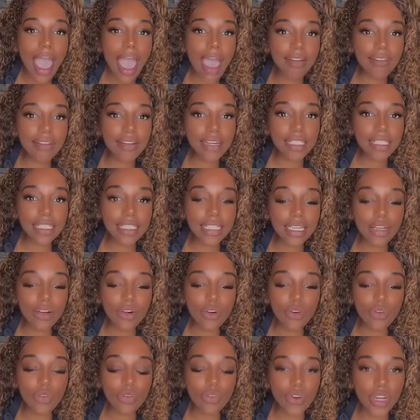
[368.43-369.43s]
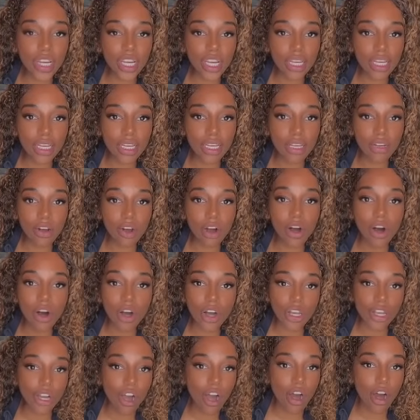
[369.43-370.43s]
Every single reading,
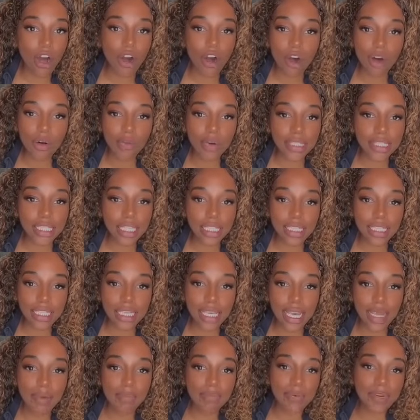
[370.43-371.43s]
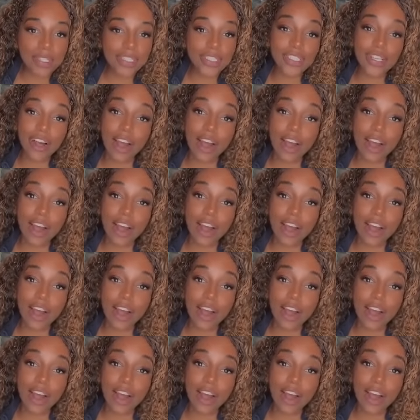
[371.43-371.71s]
all y'all always get the Empress.